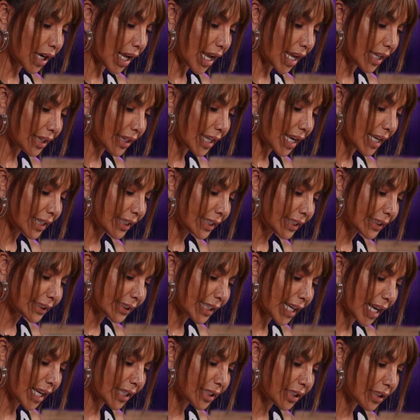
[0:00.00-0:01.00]
and then he
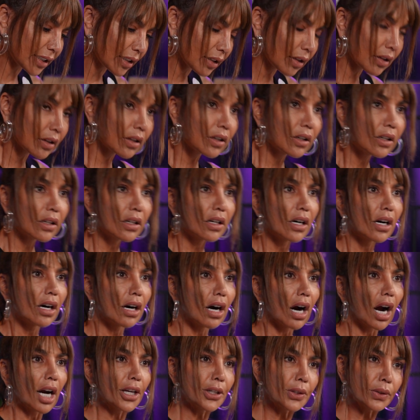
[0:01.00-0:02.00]
said,
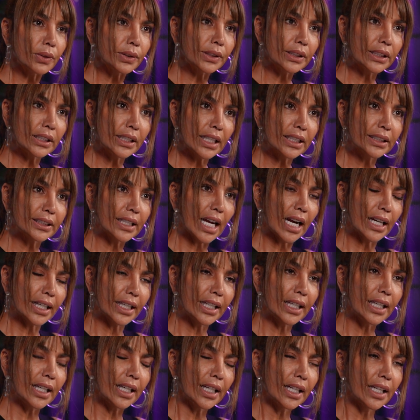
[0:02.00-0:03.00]
are you Zeena
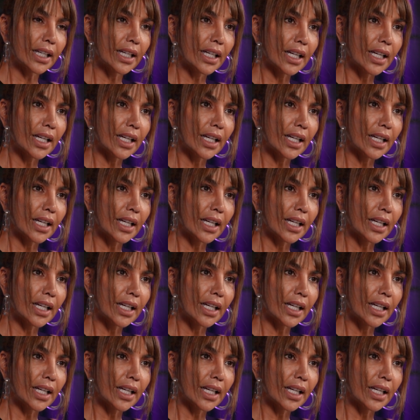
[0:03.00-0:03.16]
Zaki?